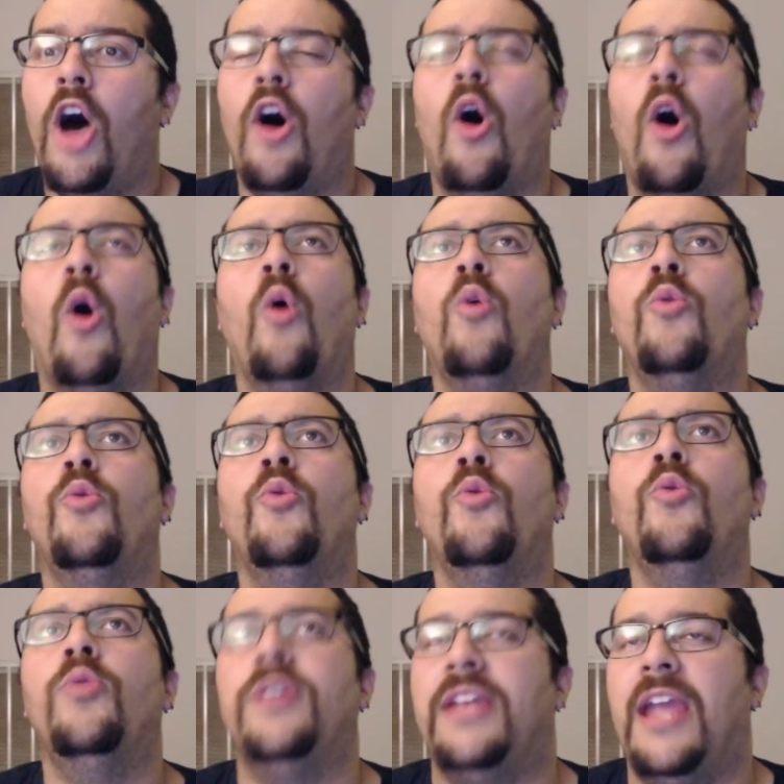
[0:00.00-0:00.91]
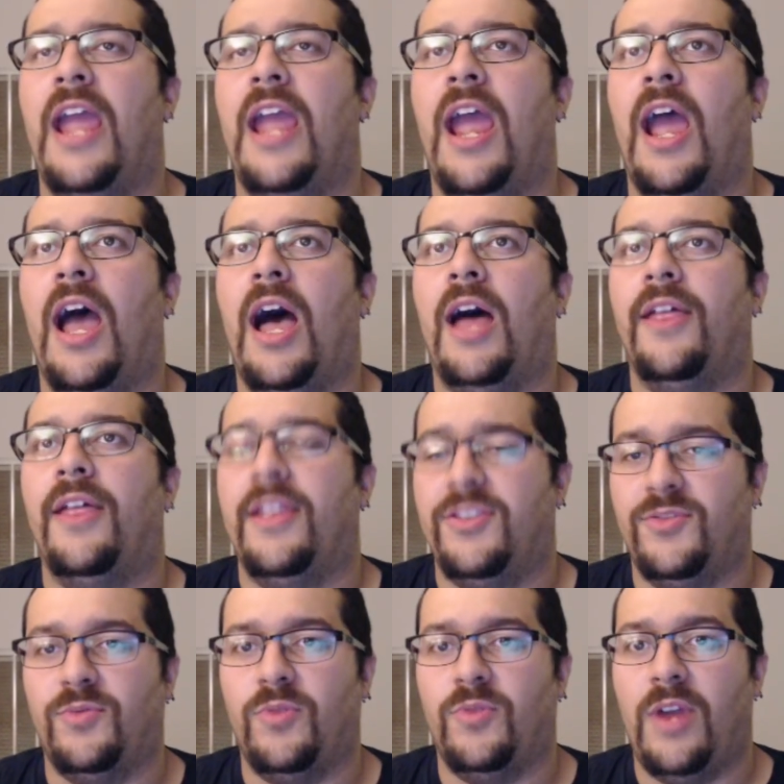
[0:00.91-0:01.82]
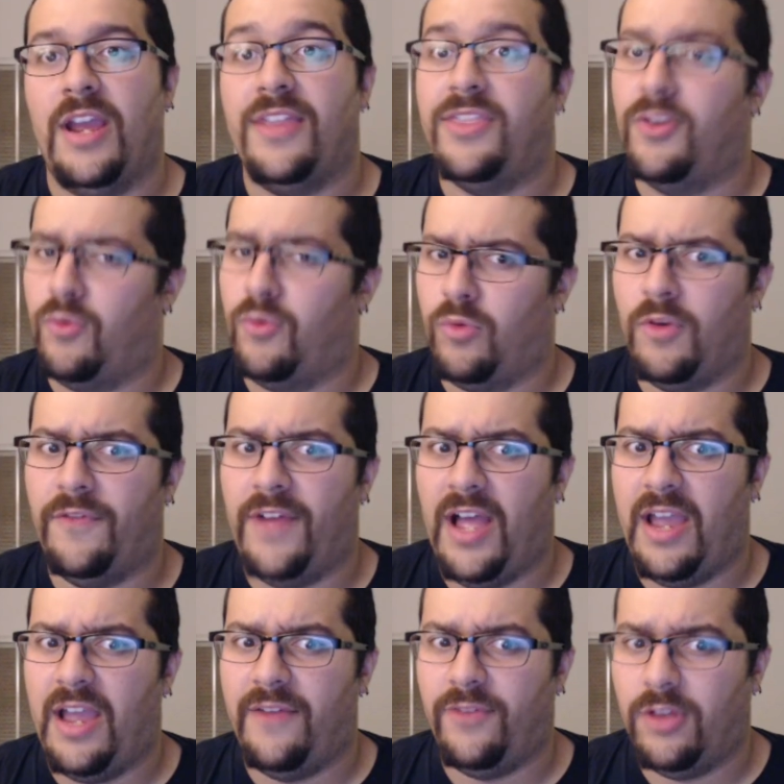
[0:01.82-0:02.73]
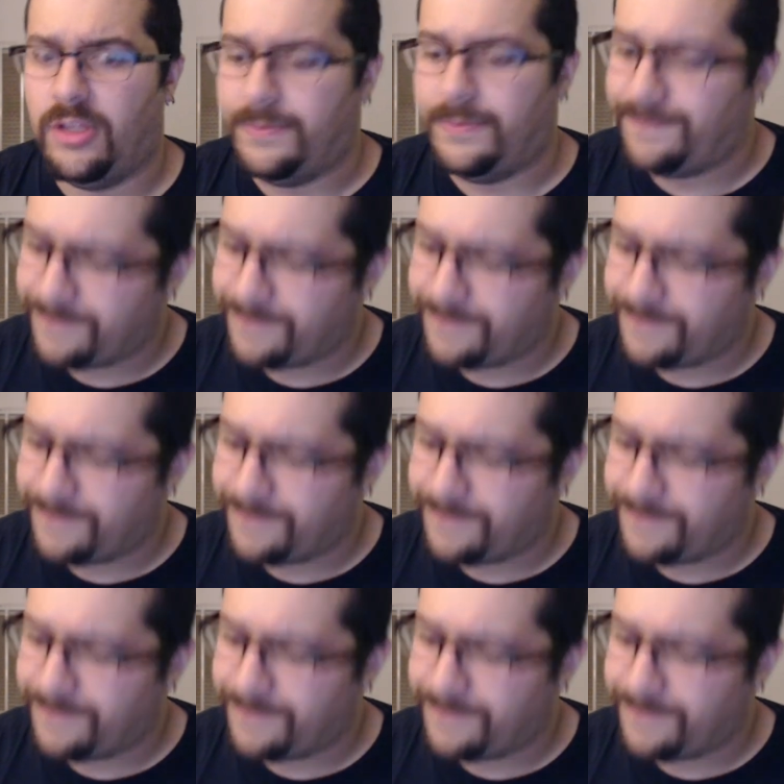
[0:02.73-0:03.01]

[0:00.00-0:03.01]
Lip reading: oh yeah, that's right, The Revival.